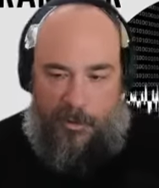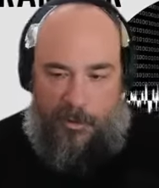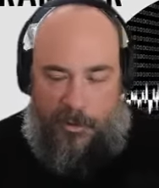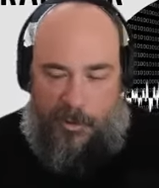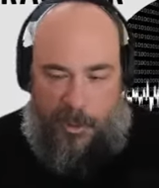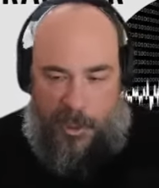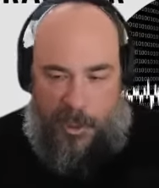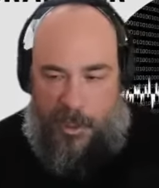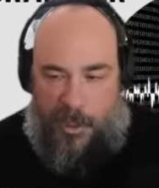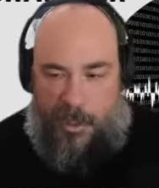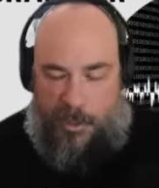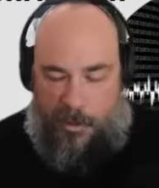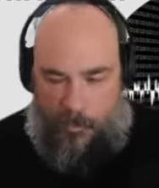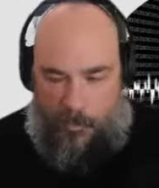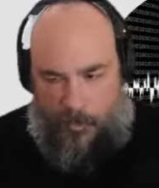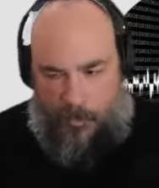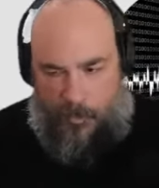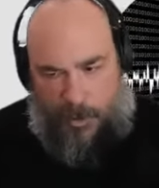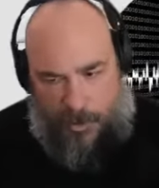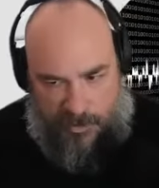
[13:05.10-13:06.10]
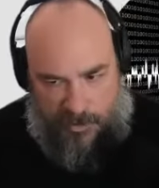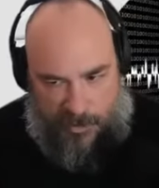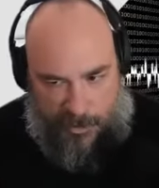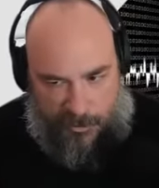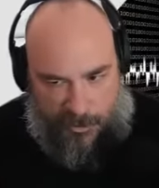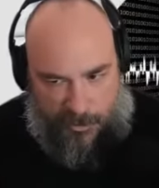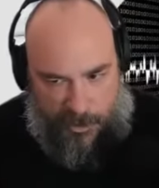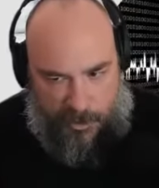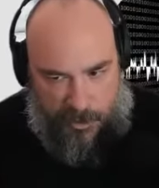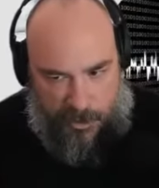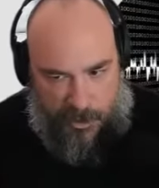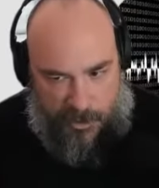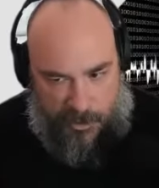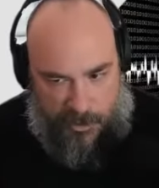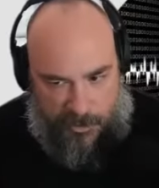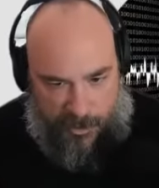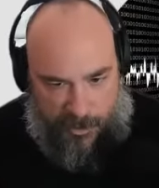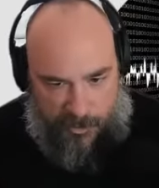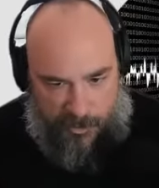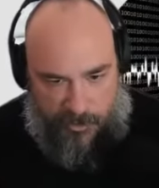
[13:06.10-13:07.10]
but it's technology. It
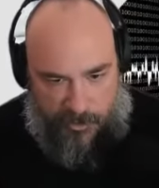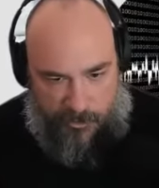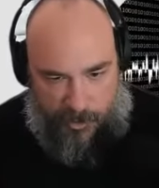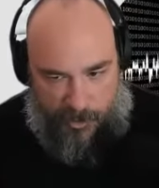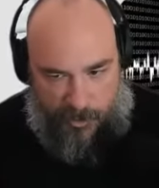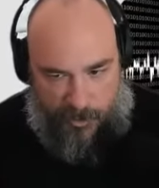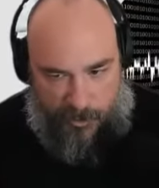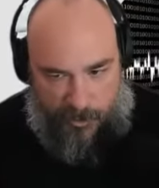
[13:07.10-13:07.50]
scares me.